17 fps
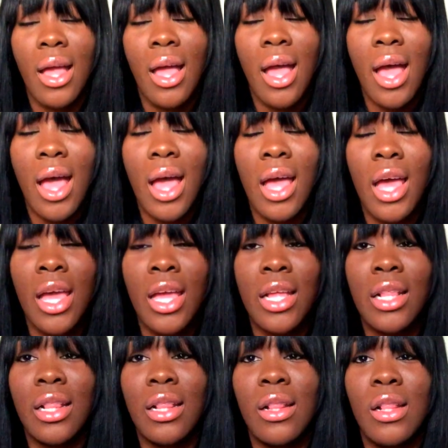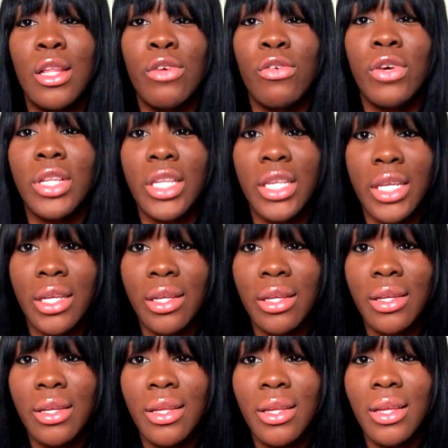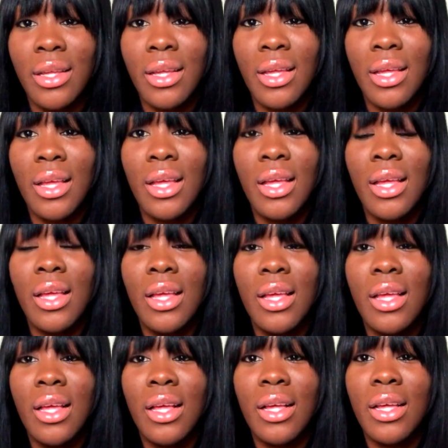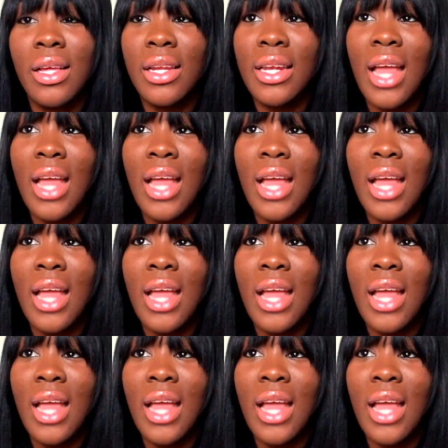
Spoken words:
I literally could